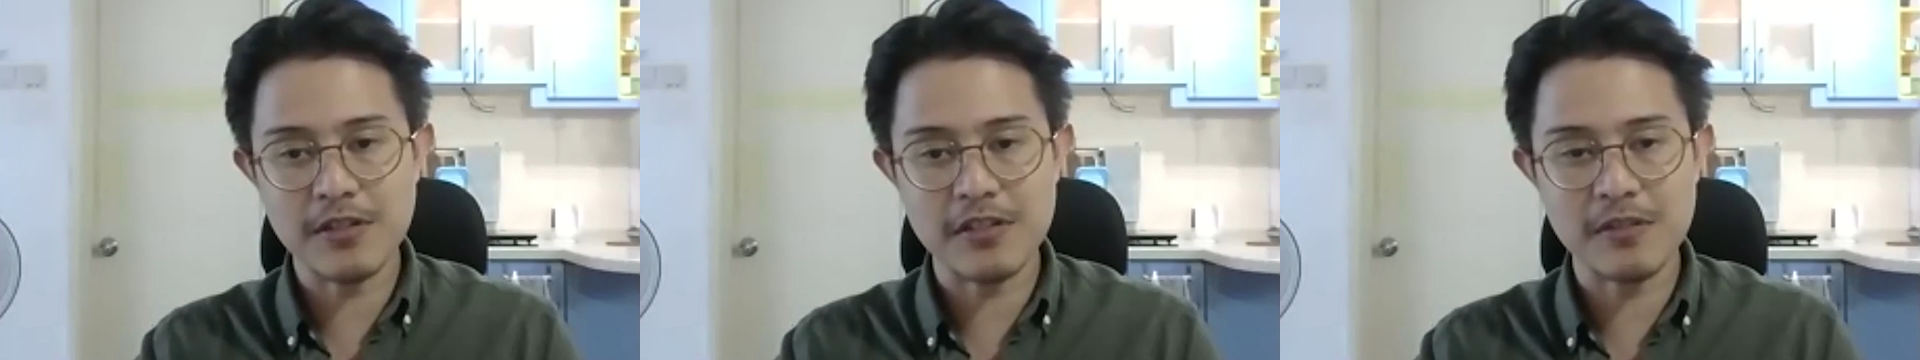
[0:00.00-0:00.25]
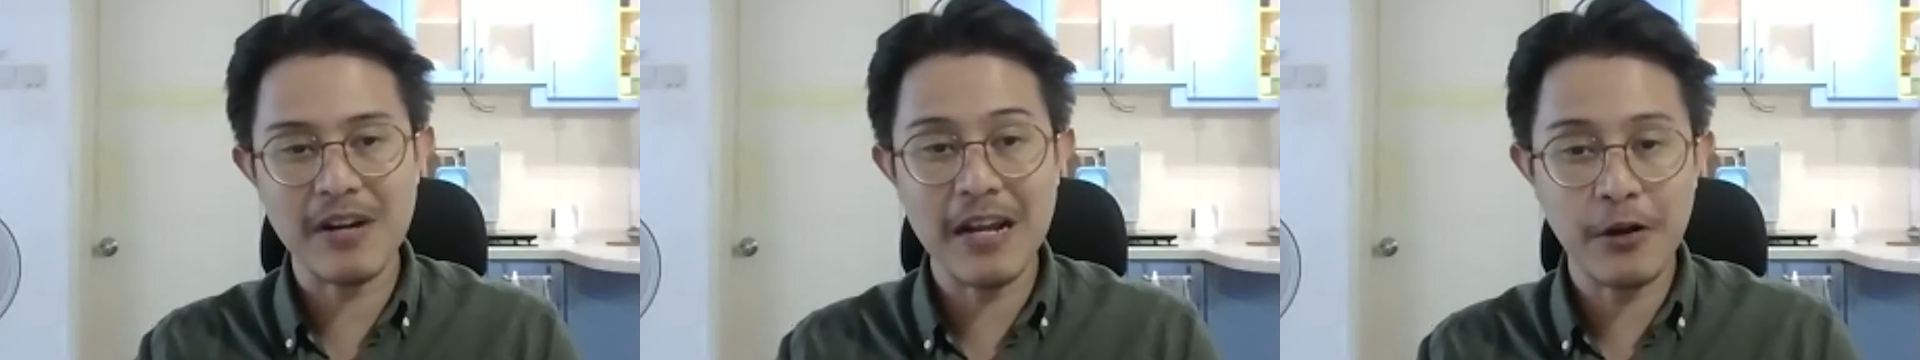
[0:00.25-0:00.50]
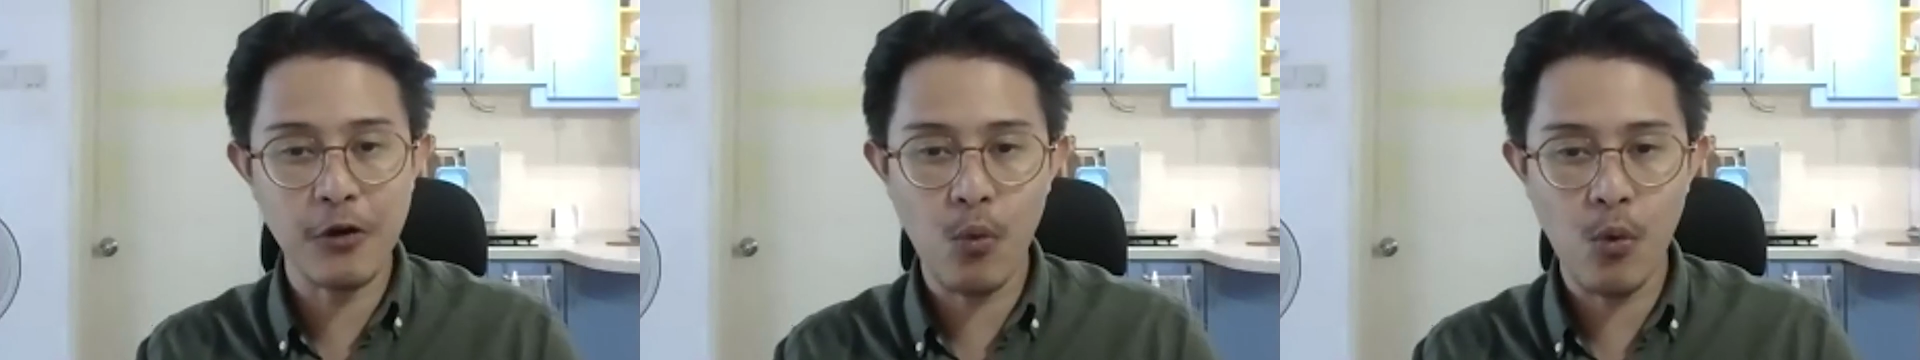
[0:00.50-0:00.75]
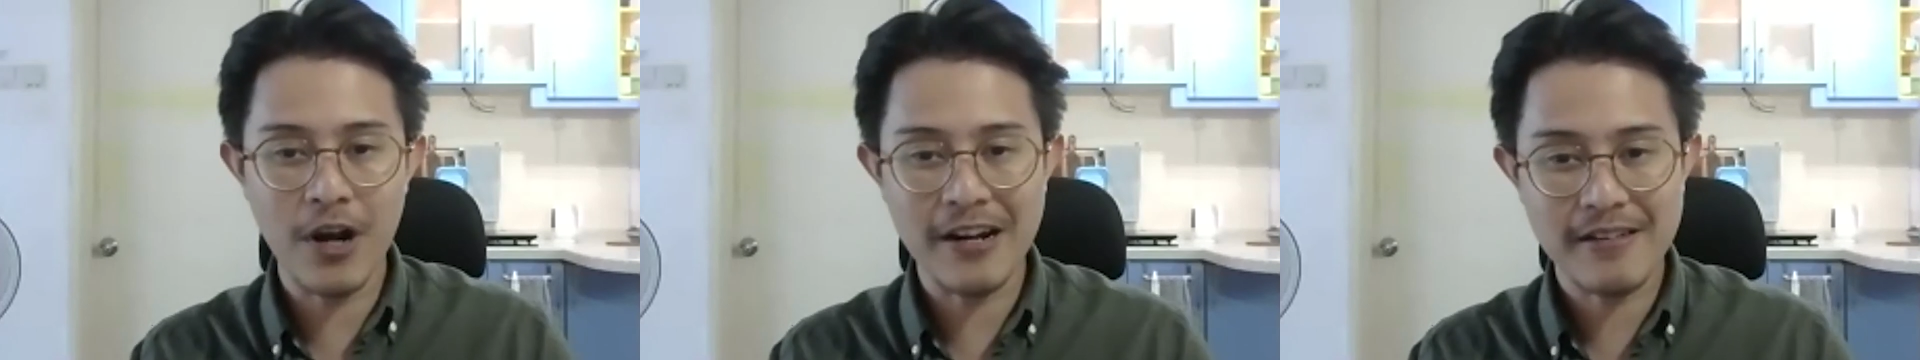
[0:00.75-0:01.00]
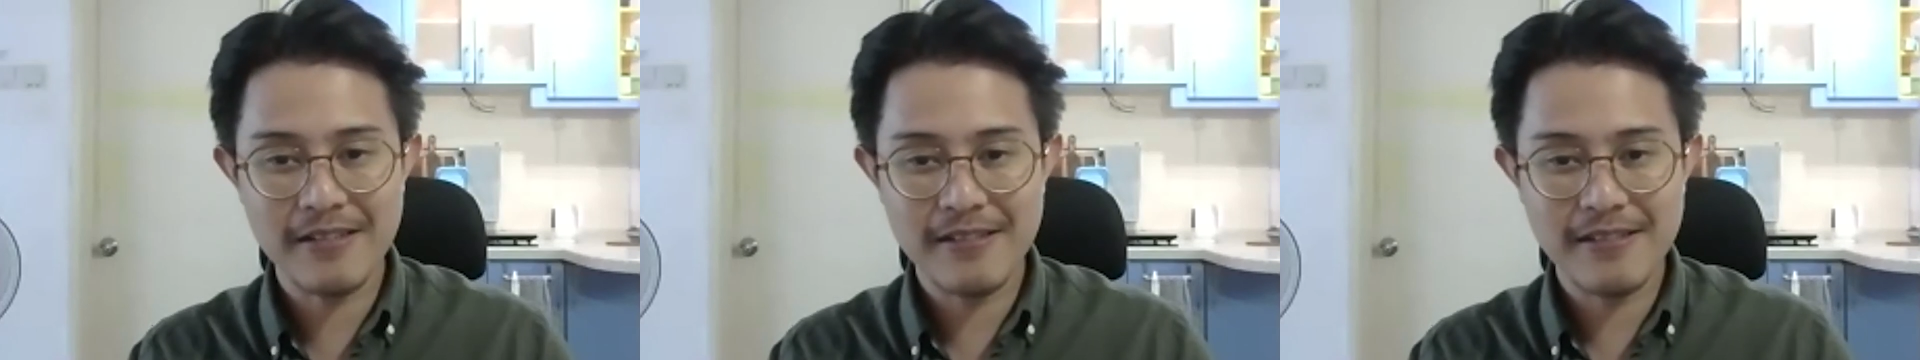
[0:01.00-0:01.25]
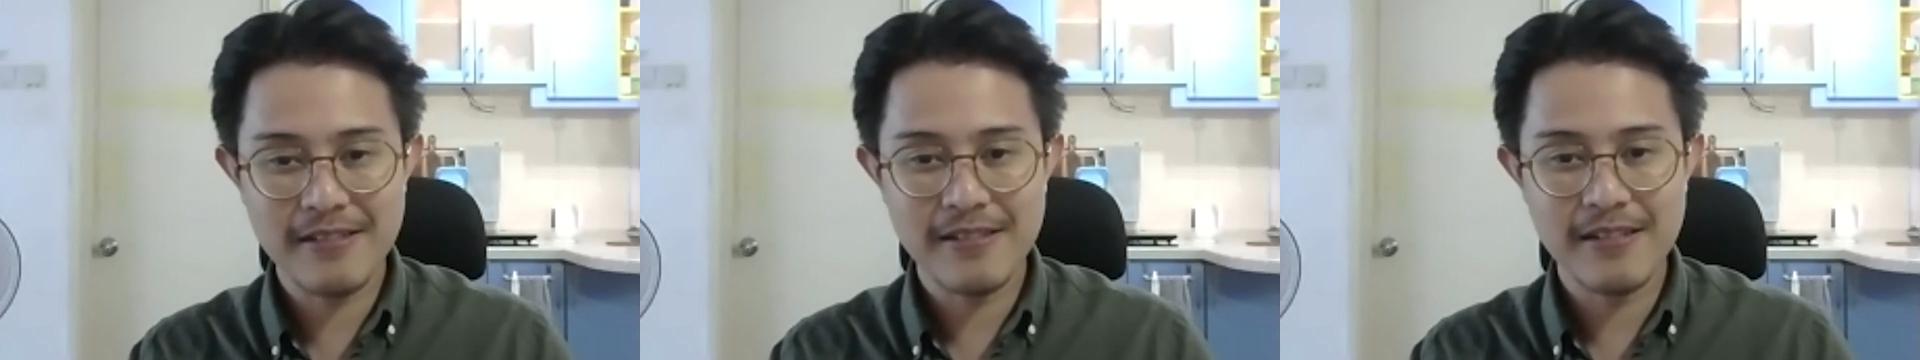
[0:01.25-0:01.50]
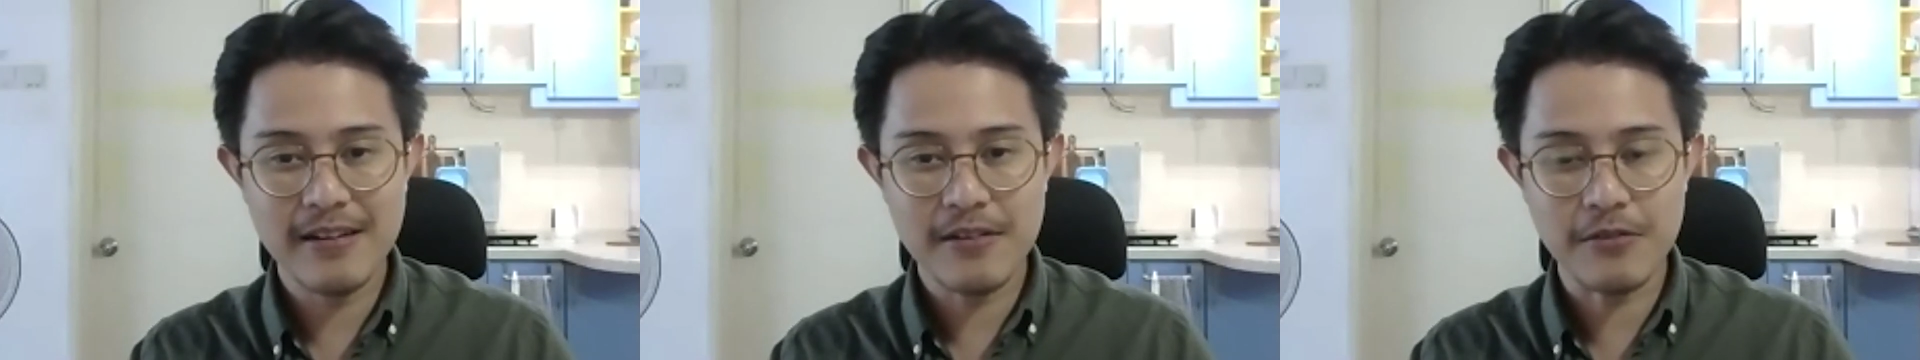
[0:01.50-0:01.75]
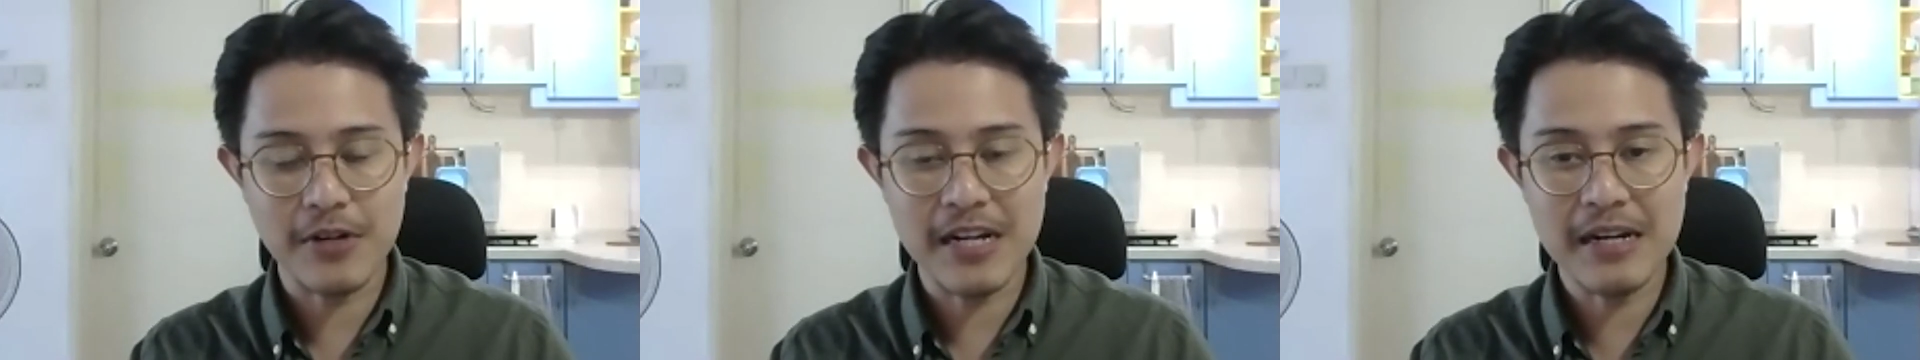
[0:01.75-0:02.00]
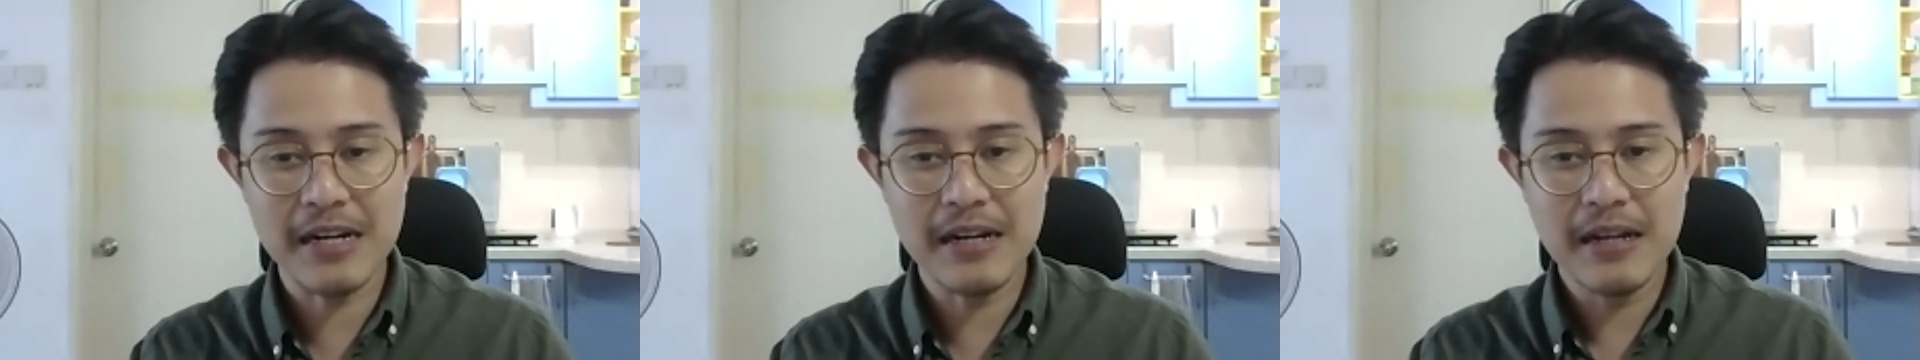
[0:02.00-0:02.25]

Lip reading: but I didn't know what, right?